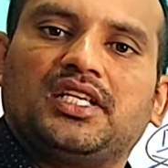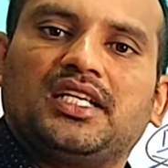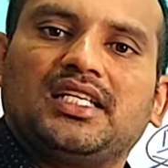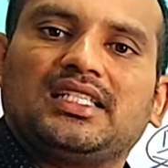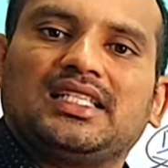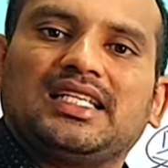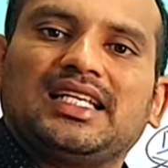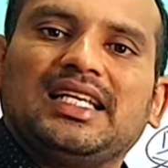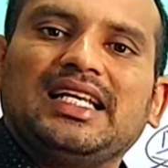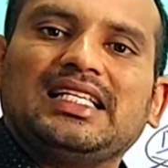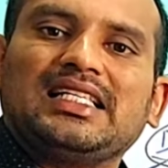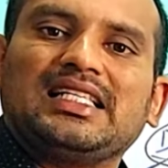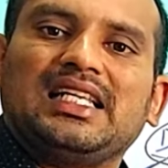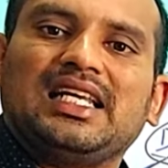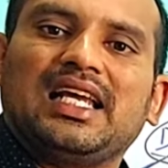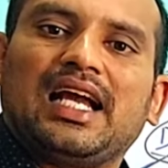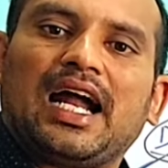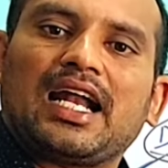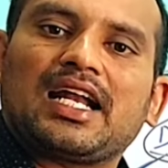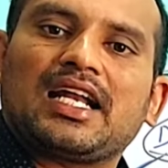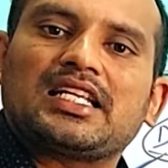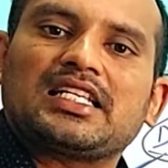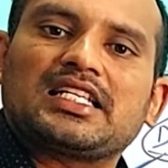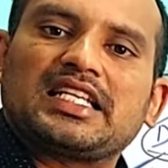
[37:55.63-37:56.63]
is easily
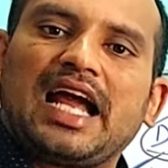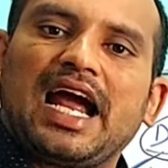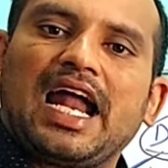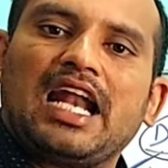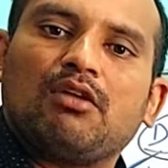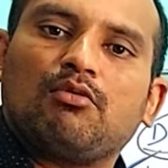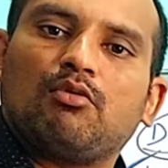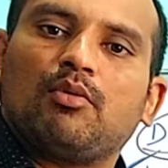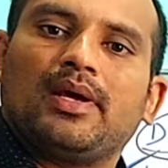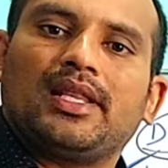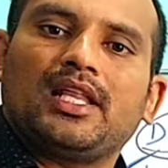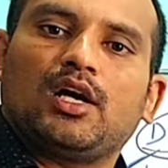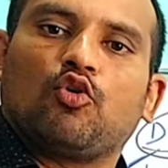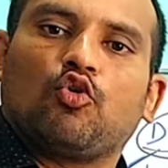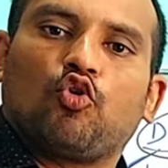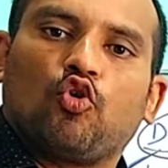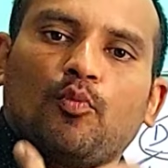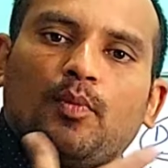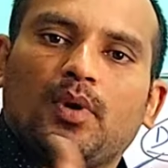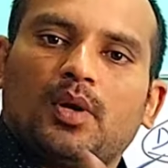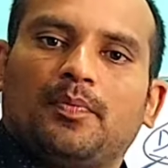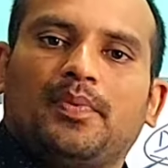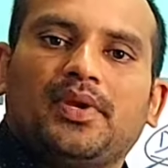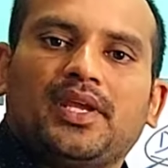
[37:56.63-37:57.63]
understandable by the
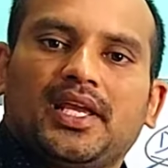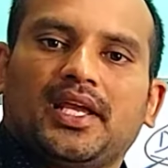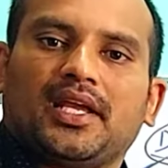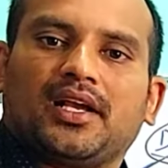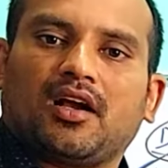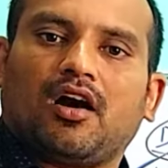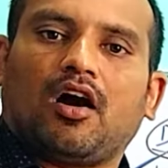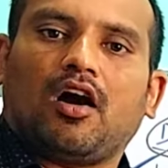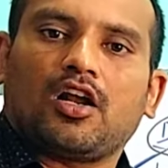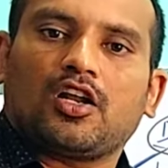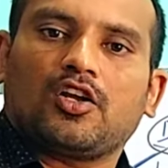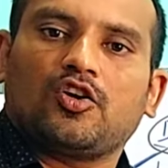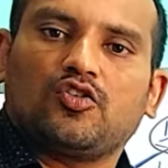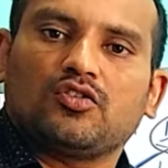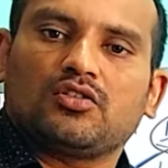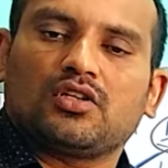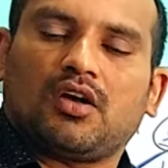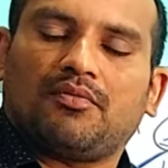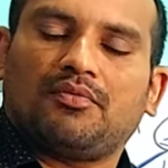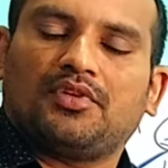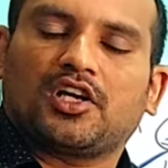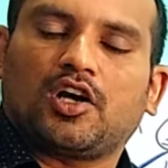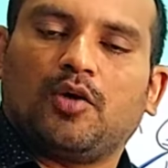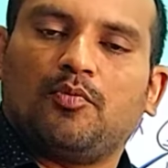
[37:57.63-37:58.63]
human being or user
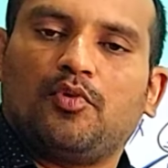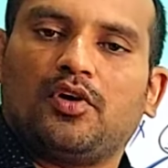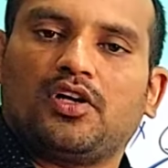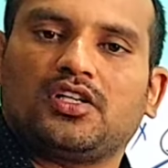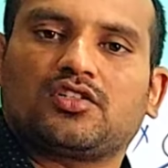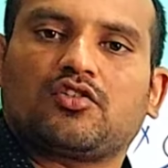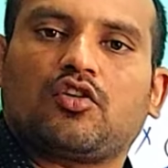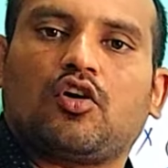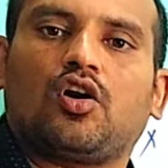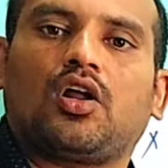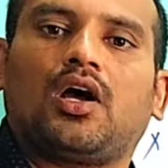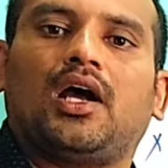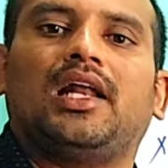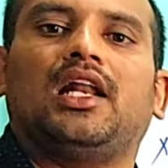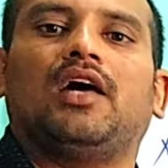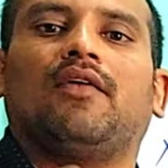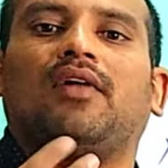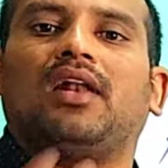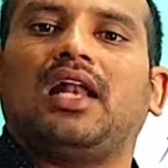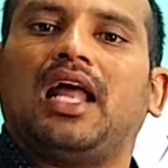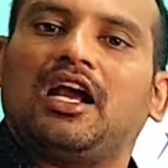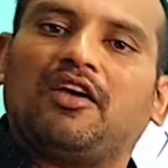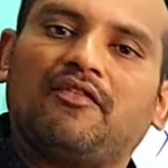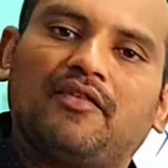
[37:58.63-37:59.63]
of the computer is called high
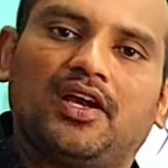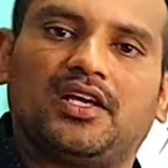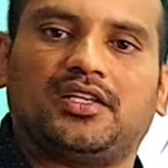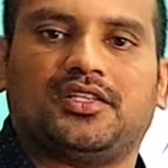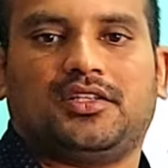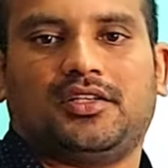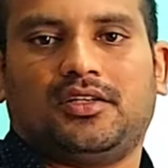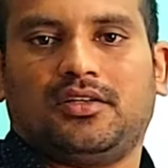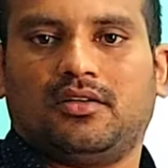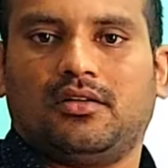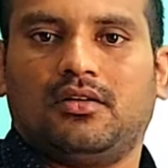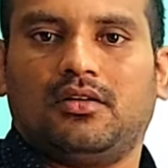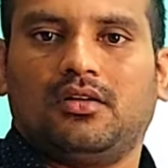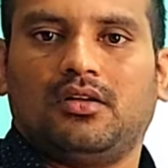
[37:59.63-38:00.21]
level language.